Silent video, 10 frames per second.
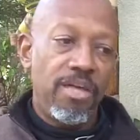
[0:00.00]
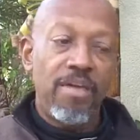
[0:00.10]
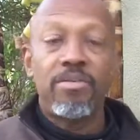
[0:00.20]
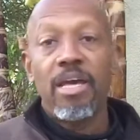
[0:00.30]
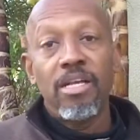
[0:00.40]
they
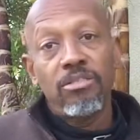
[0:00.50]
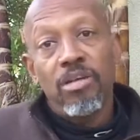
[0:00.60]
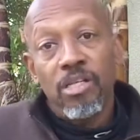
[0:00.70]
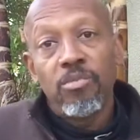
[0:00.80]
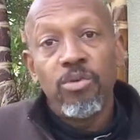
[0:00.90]
have cats,
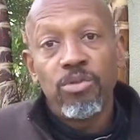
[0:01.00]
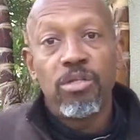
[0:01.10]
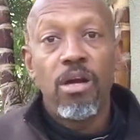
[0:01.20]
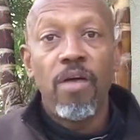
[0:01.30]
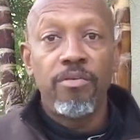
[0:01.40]
I suppose you
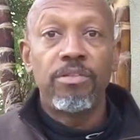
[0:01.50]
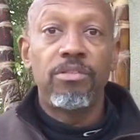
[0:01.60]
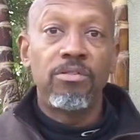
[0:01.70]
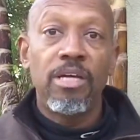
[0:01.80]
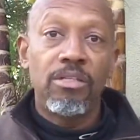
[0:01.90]
could offer
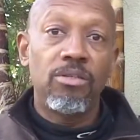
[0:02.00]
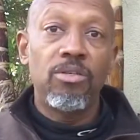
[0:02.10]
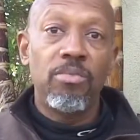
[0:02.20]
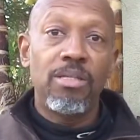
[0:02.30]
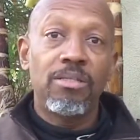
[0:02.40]
to do that
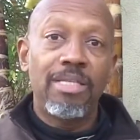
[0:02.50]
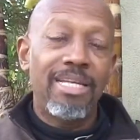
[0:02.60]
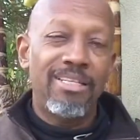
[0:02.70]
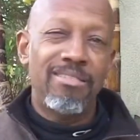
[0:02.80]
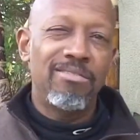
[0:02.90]
too, but
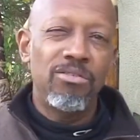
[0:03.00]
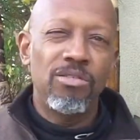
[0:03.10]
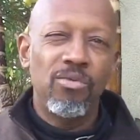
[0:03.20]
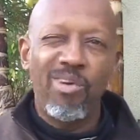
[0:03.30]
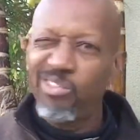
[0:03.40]
that doesn't
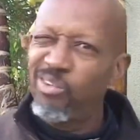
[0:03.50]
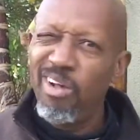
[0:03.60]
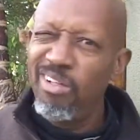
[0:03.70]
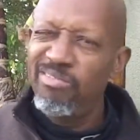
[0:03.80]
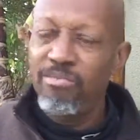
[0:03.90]
usually work so
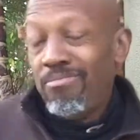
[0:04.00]
well.